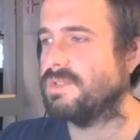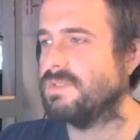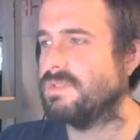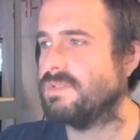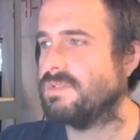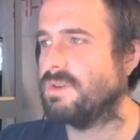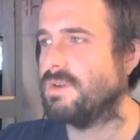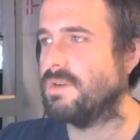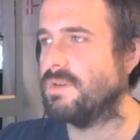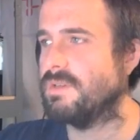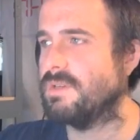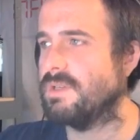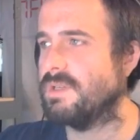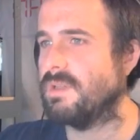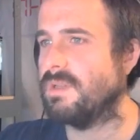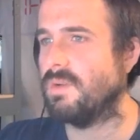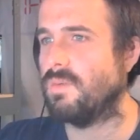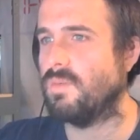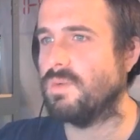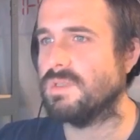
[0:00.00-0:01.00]
it's hard to tell
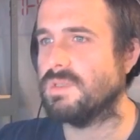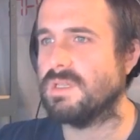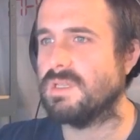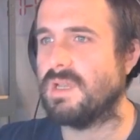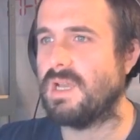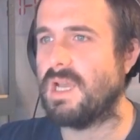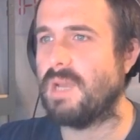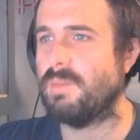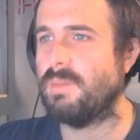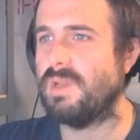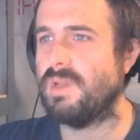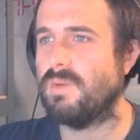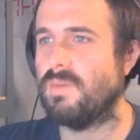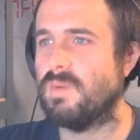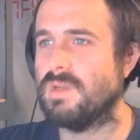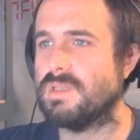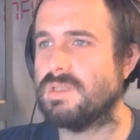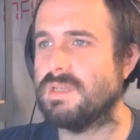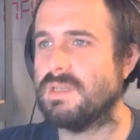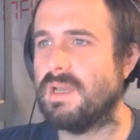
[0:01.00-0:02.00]
like what's a comment and
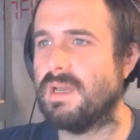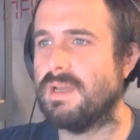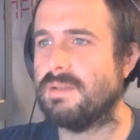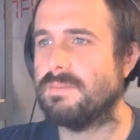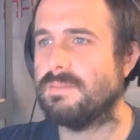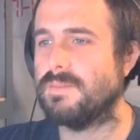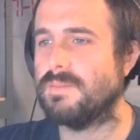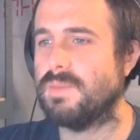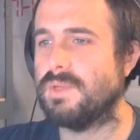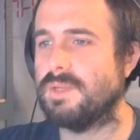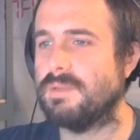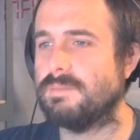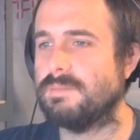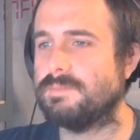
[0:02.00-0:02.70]
what's not, but